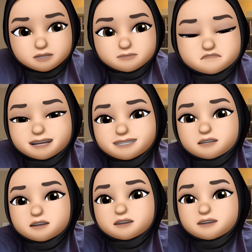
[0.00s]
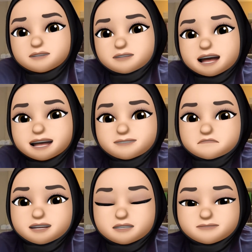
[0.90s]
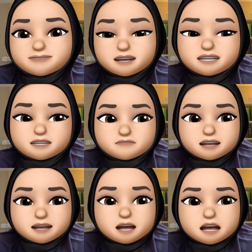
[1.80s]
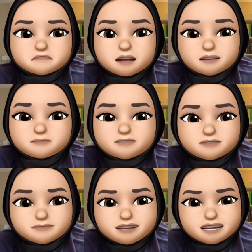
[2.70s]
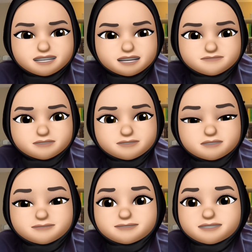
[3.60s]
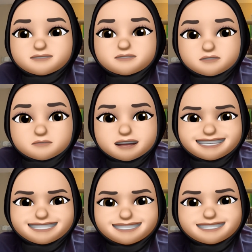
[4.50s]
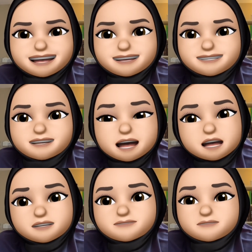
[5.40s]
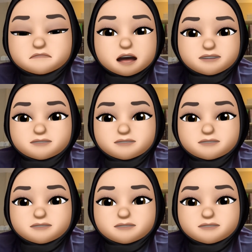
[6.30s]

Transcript: based on that piece of history. But about the witch, I'm not sure if it's true, but it's just like tell from mouth